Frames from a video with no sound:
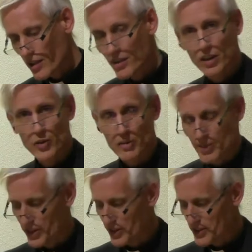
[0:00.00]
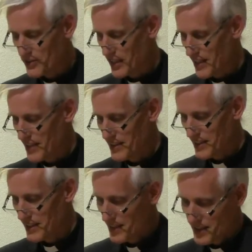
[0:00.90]
A quick biography.
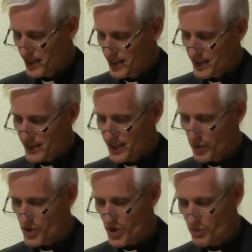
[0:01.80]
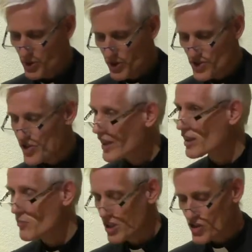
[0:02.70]
It was on Paul's
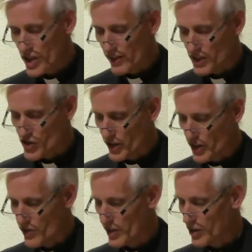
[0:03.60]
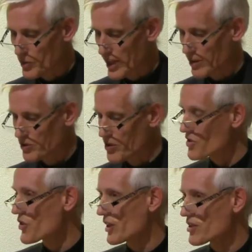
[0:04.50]
second missionary journey that he ran
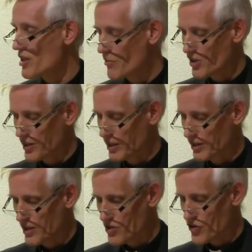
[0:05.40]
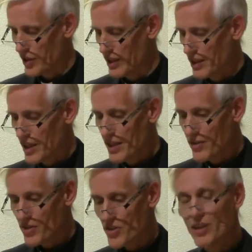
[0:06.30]
across young Timothy at Lystra,
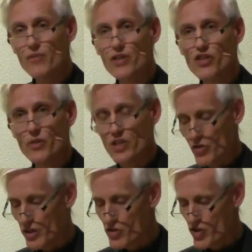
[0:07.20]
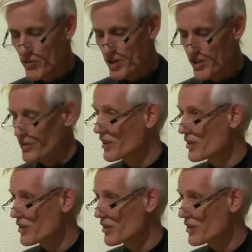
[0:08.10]
the son of a Jewish Christian mother and